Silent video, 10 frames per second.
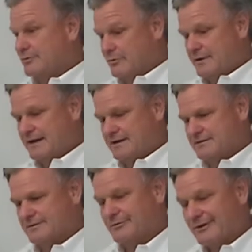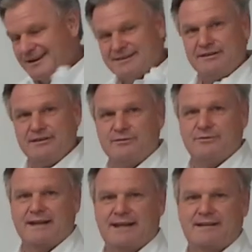create or continue to
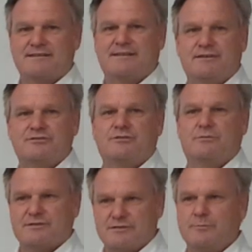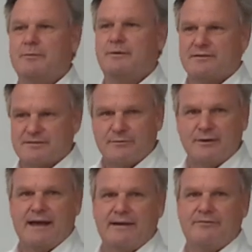enhance the issue with superbugs that
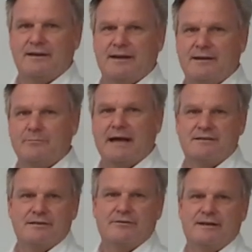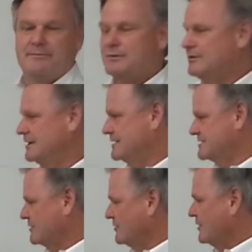we have in bacteria immunity.
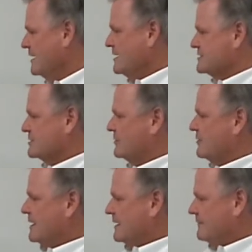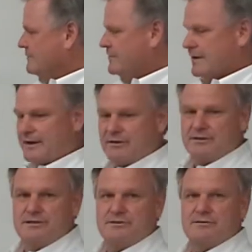So very good
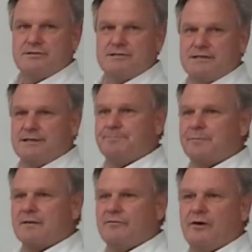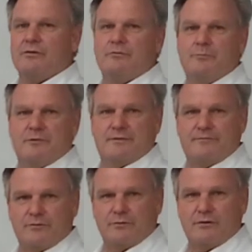detergency. Follow up with a
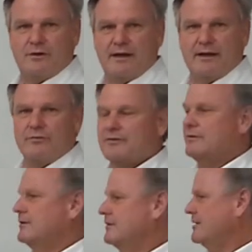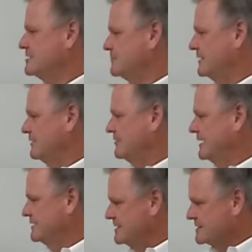full hospital
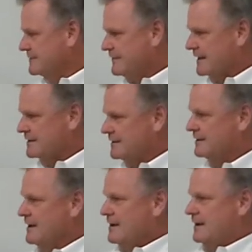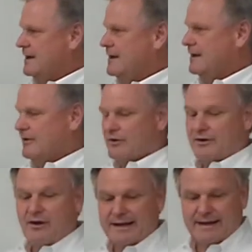grade disinfectant
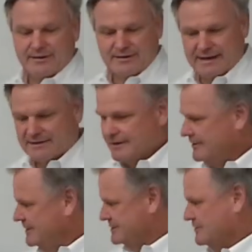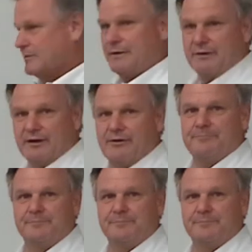on high contact areas, and away we go.